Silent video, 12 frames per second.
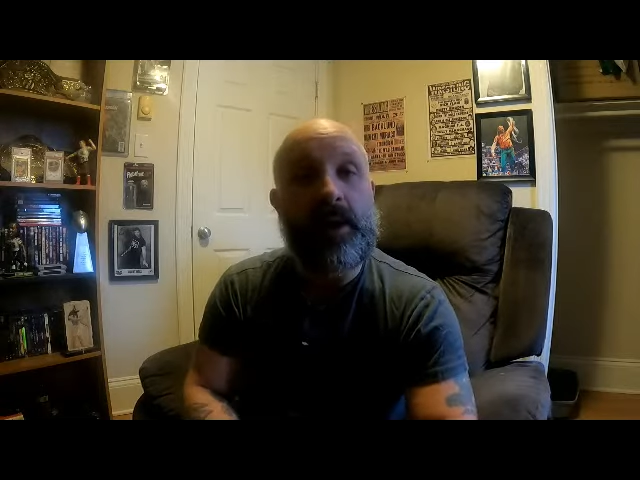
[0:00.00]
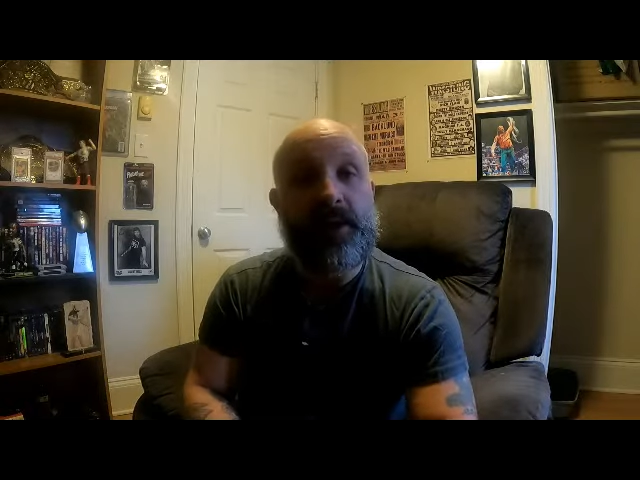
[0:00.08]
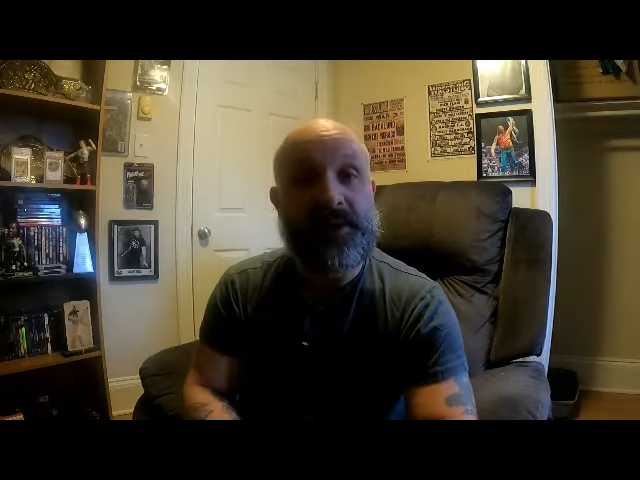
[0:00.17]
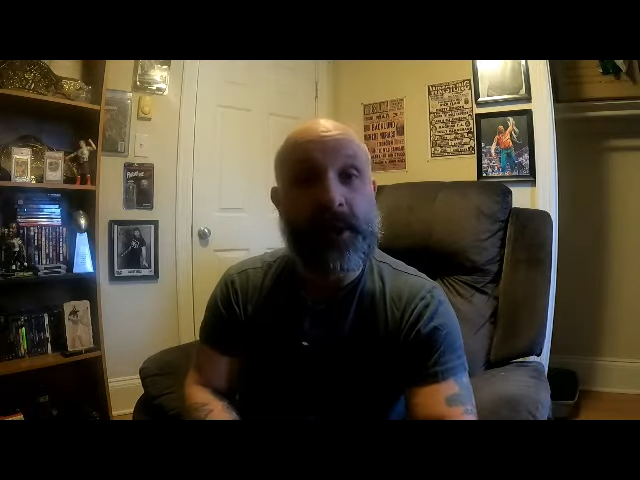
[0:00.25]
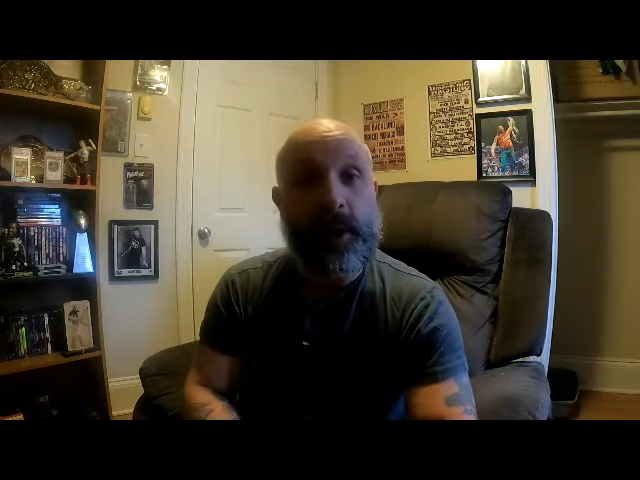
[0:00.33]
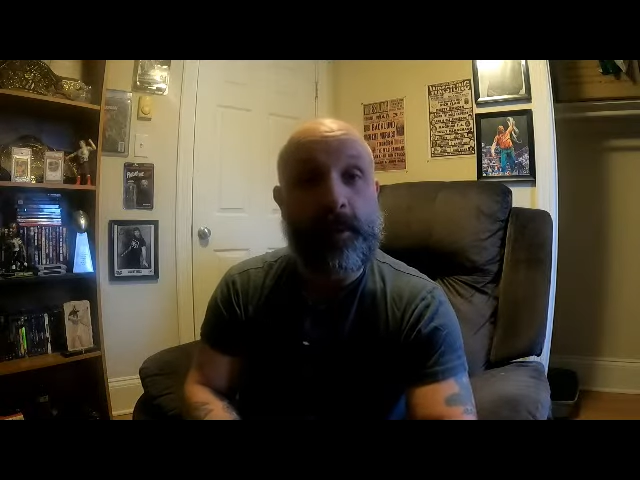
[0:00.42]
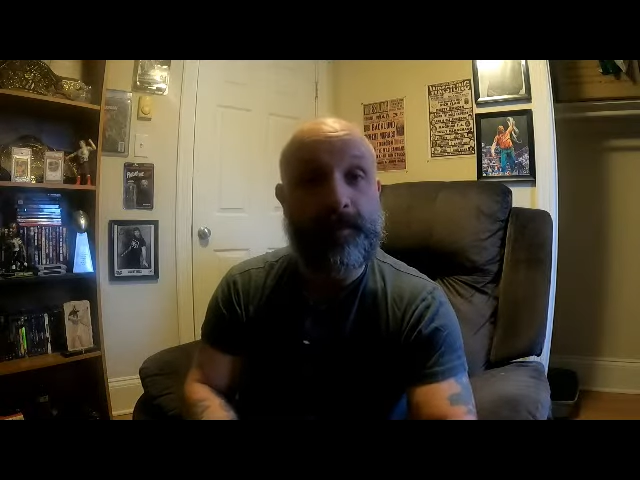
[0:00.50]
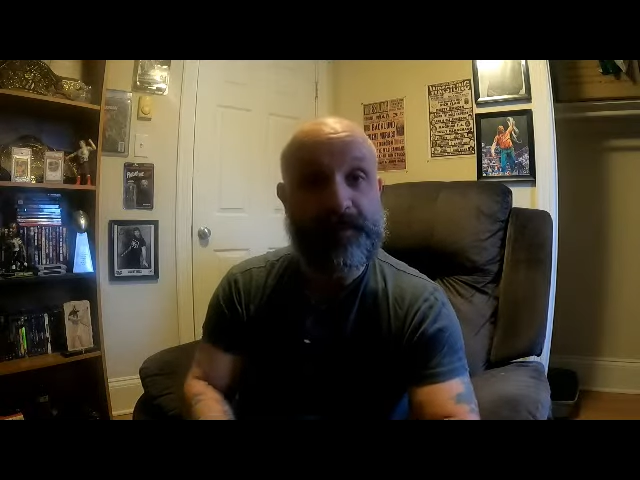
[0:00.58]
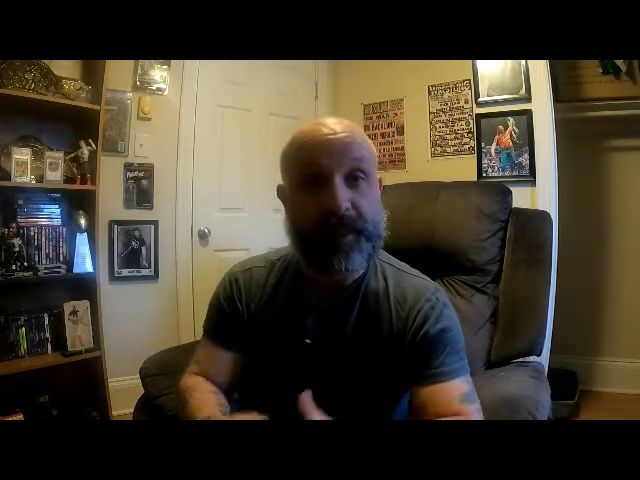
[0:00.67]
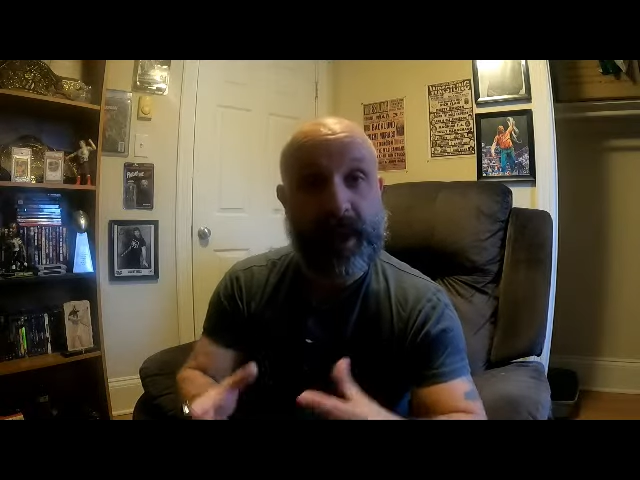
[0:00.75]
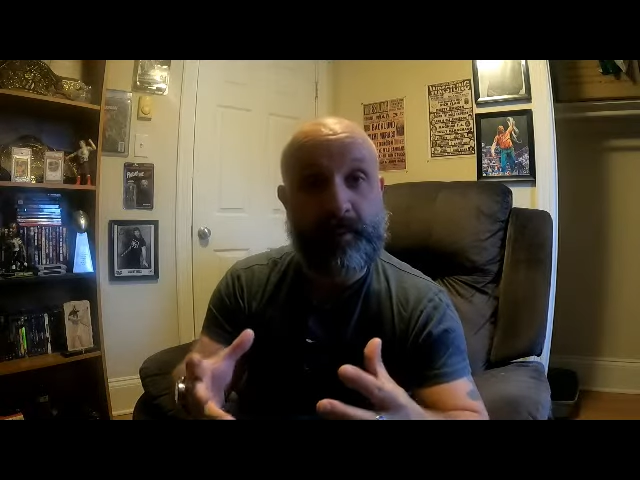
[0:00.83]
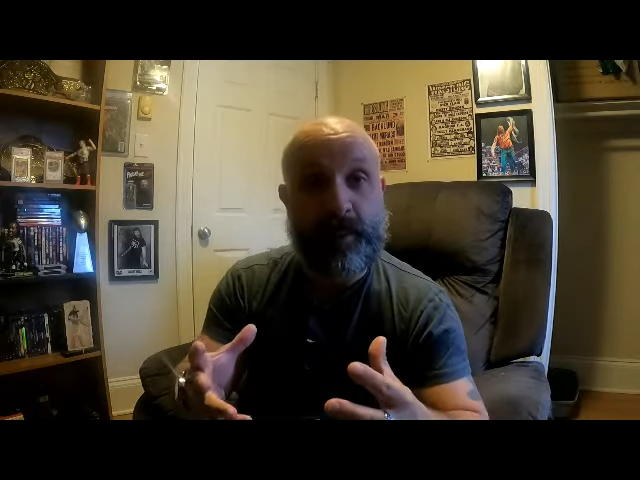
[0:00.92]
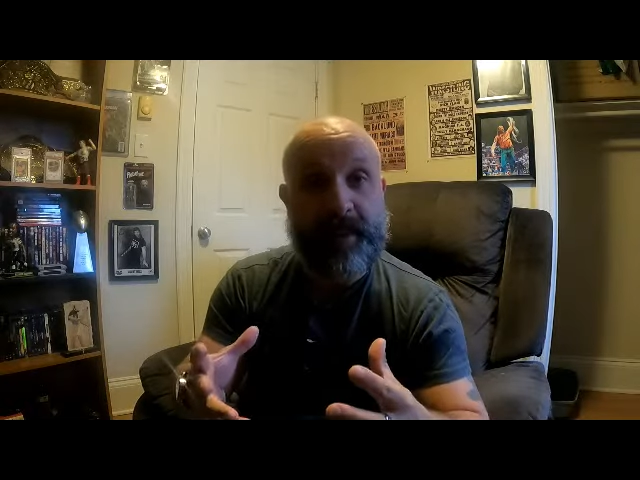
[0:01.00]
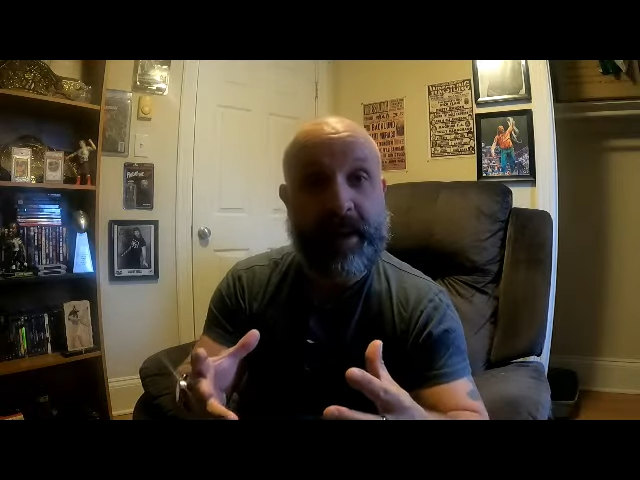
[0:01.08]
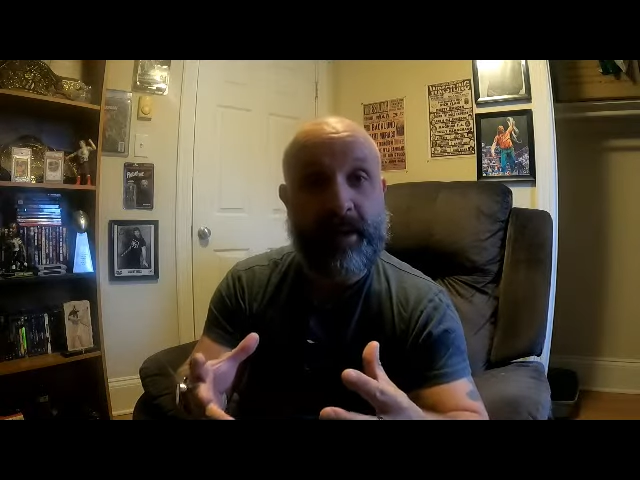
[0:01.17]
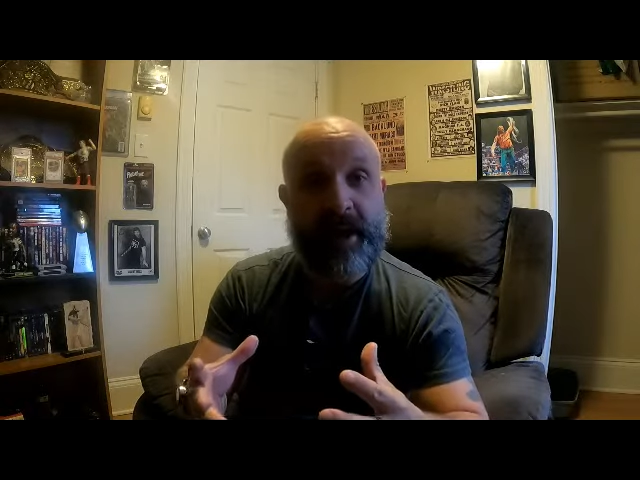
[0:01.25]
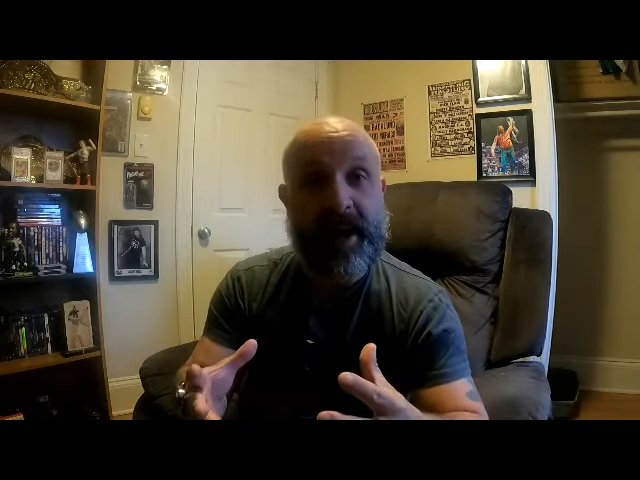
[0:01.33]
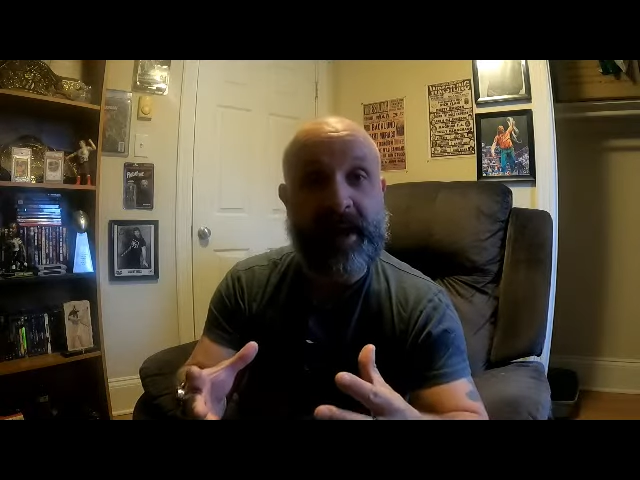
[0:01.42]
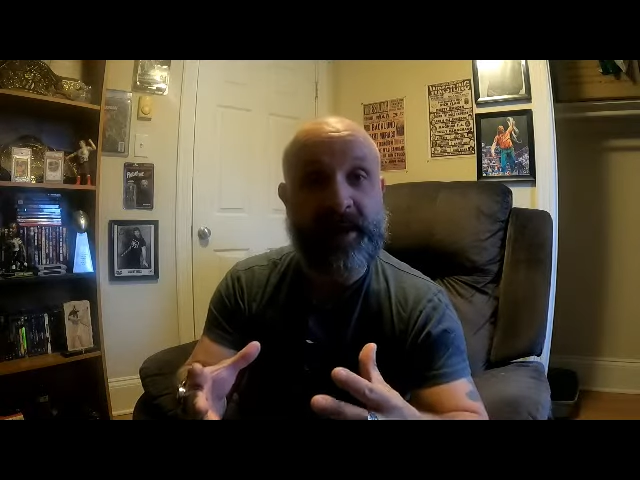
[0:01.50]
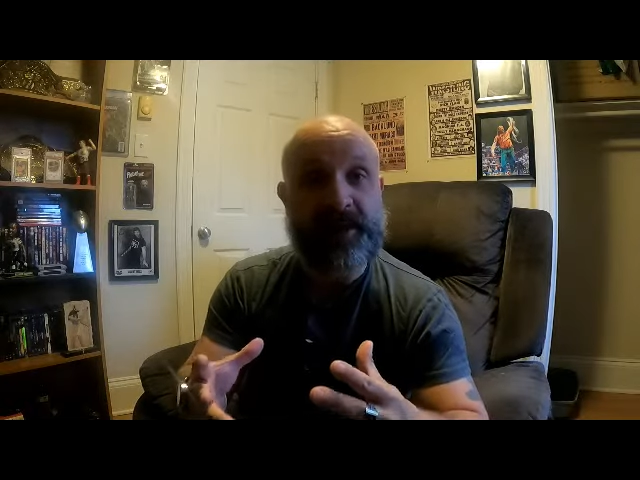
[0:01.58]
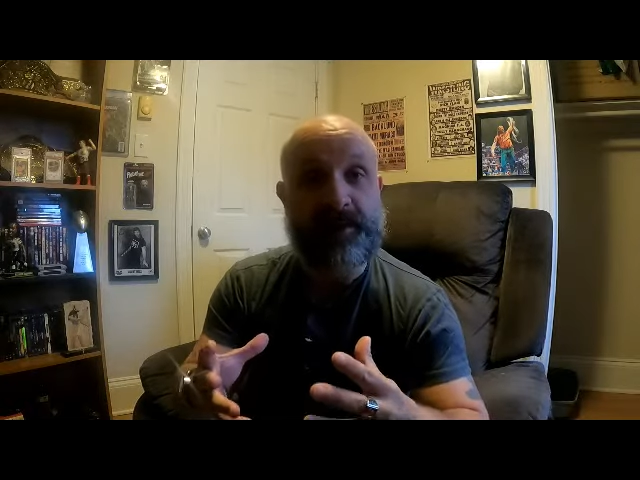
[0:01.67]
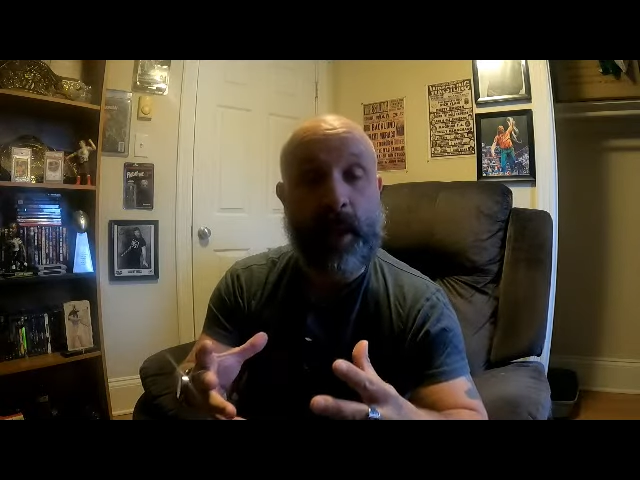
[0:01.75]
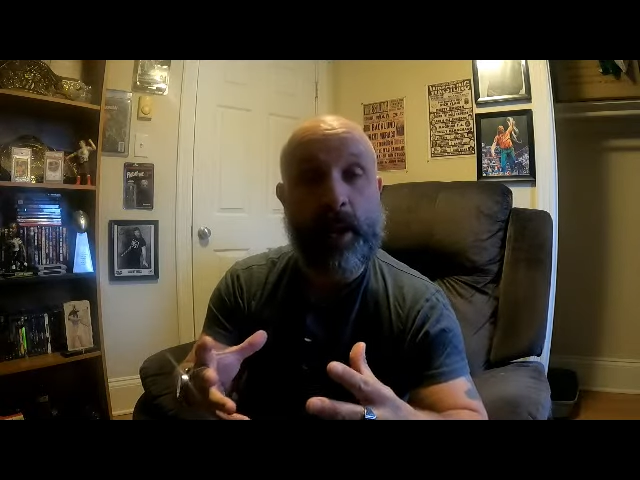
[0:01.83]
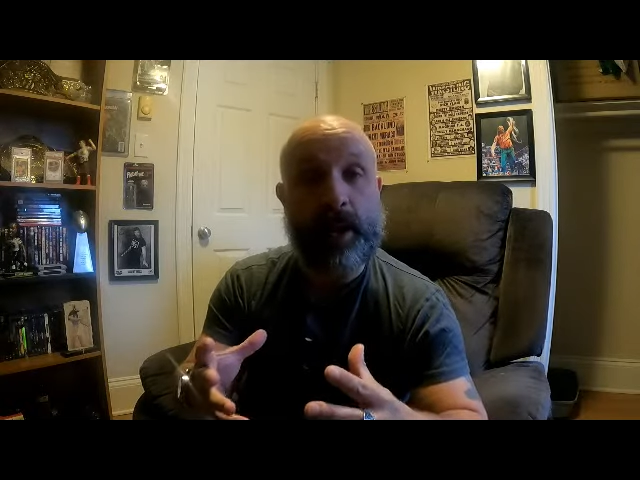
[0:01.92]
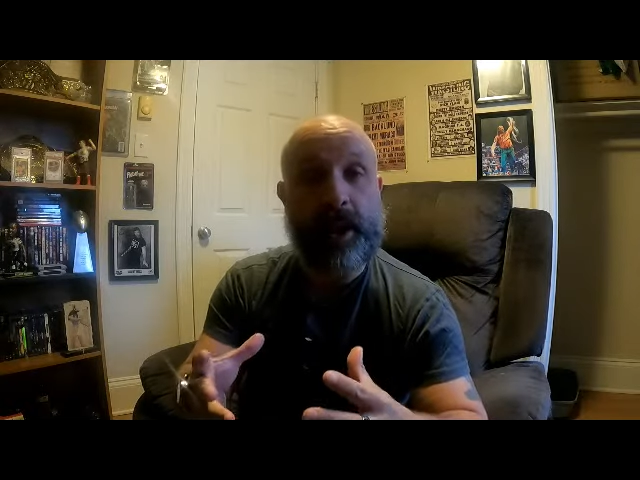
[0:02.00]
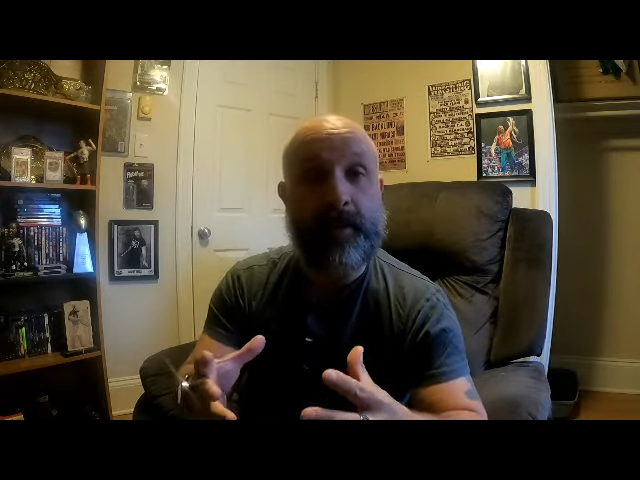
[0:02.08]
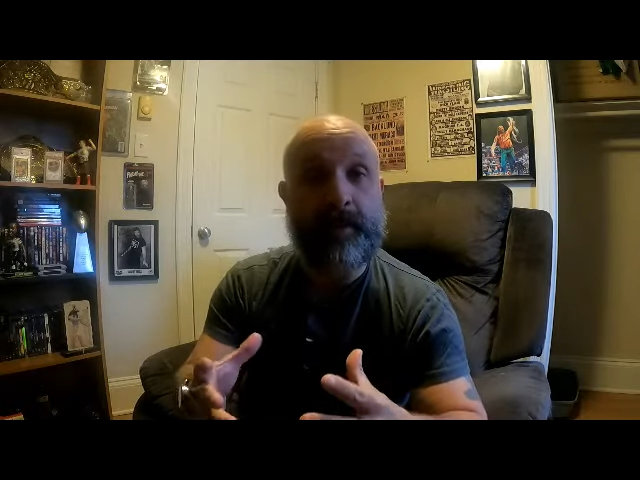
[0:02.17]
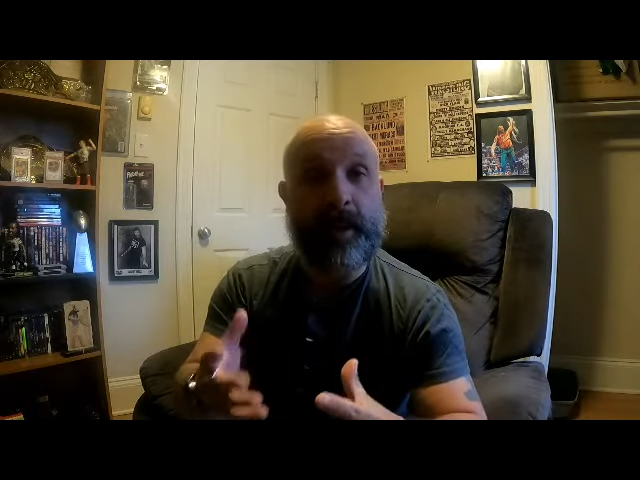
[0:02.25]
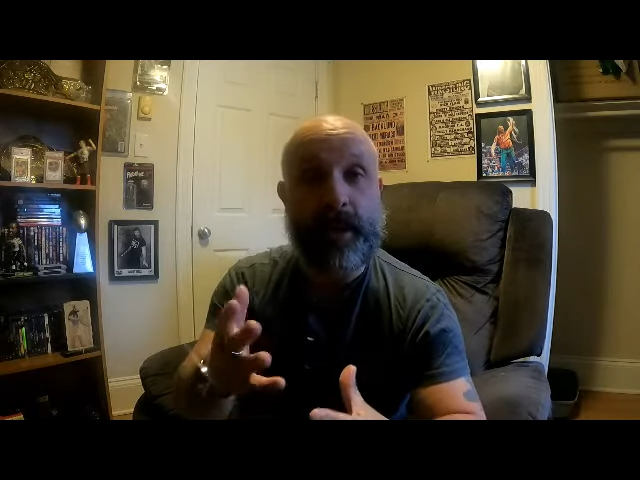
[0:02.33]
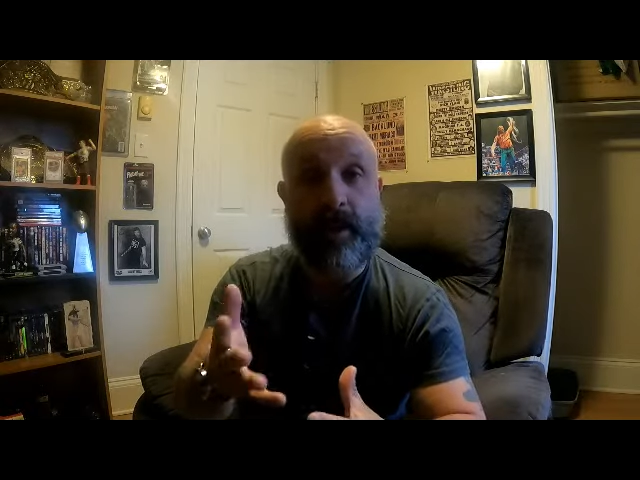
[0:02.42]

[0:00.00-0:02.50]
So I prepared a small clip